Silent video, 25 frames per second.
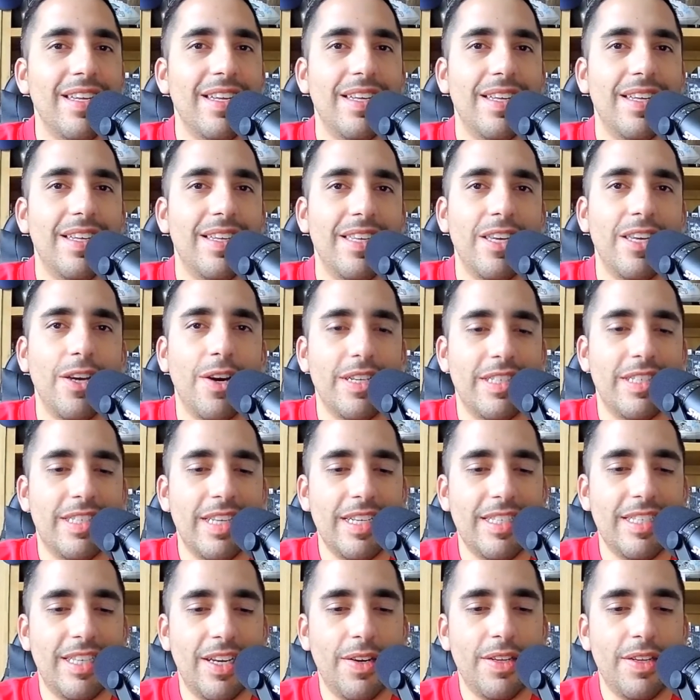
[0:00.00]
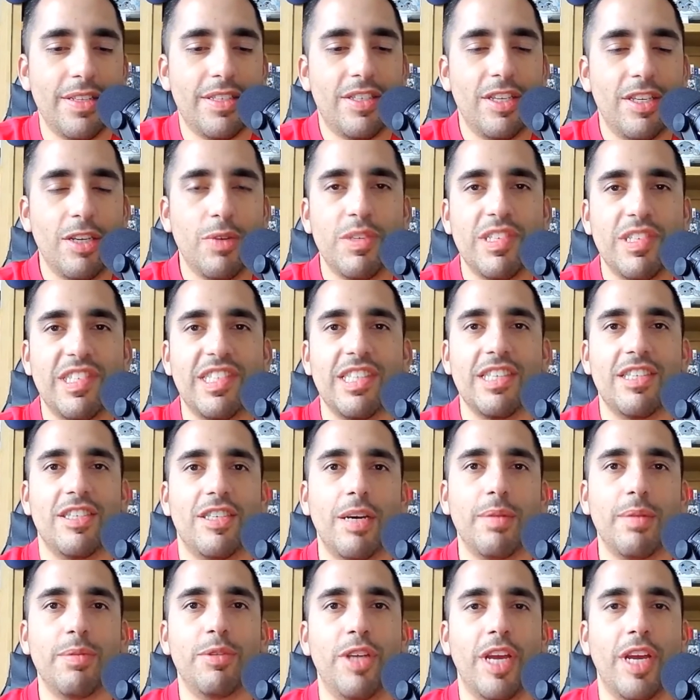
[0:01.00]
You know, I said Terrence Steele was the
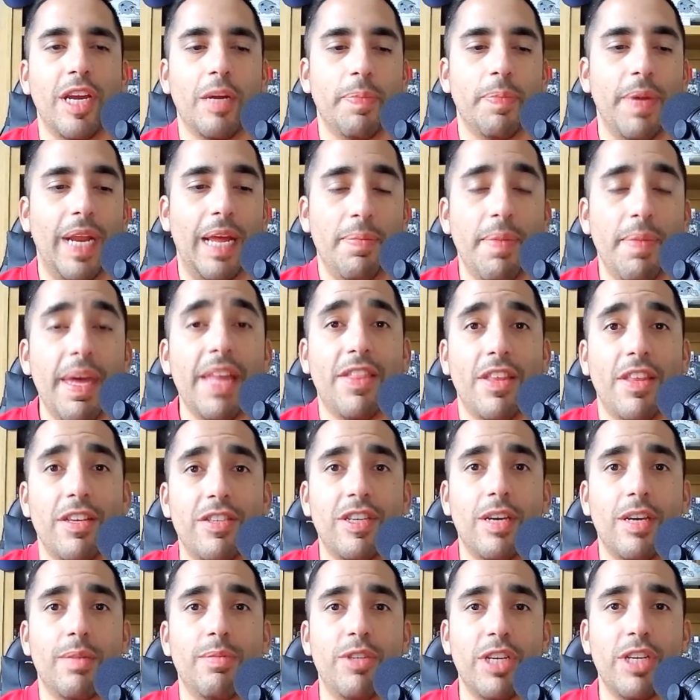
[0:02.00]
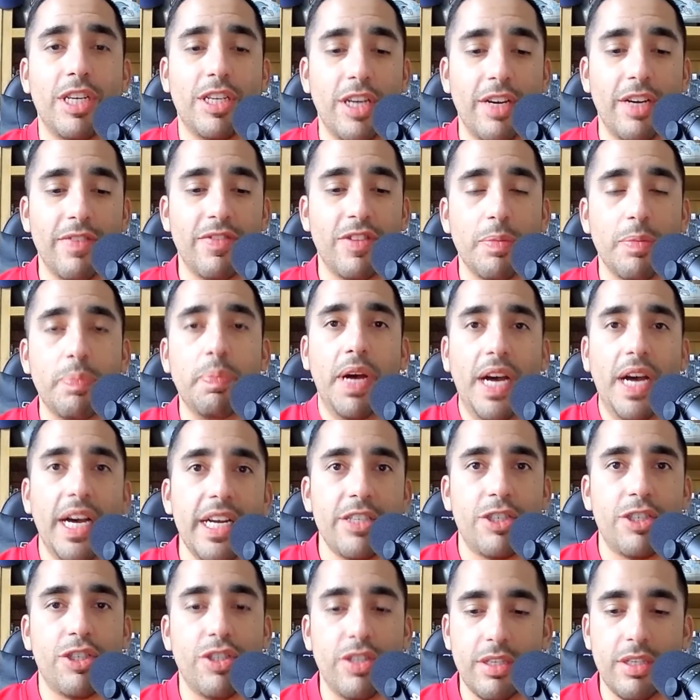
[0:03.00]
subject, but I meant the subject of the
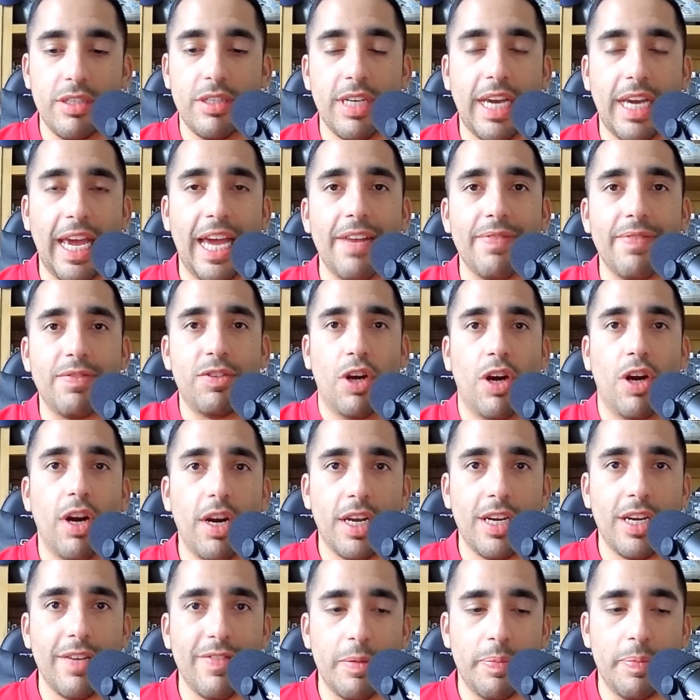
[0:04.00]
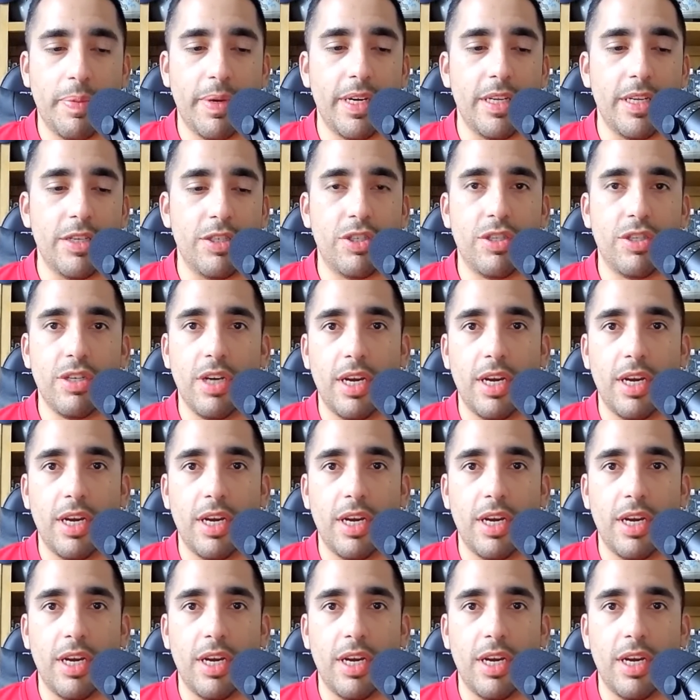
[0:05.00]
punch, the kind of target of the punch.